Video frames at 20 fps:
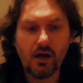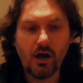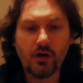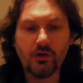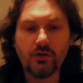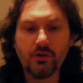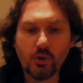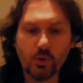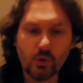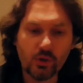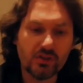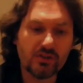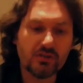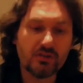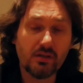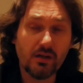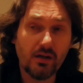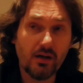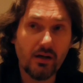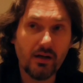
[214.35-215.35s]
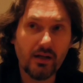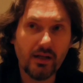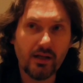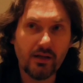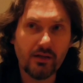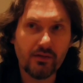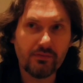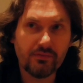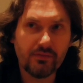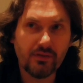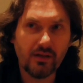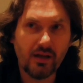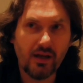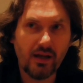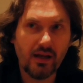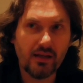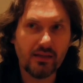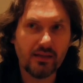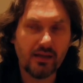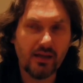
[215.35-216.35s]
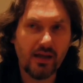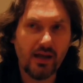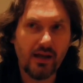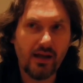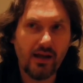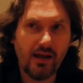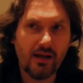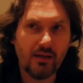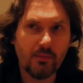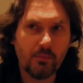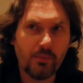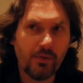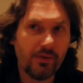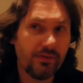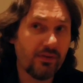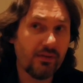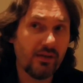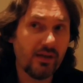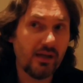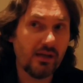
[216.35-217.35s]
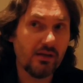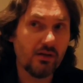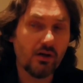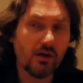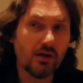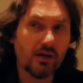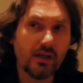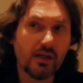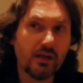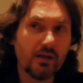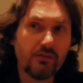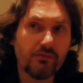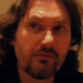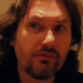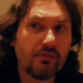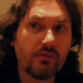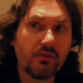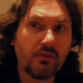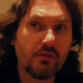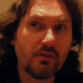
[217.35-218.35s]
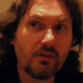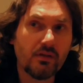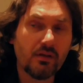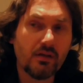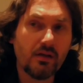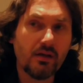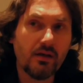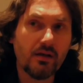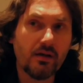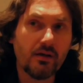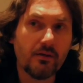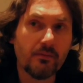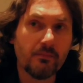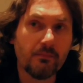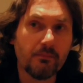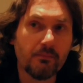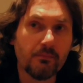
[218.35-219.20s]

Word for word: are noticed early enough and can get the kind of help that they need early enough. Um,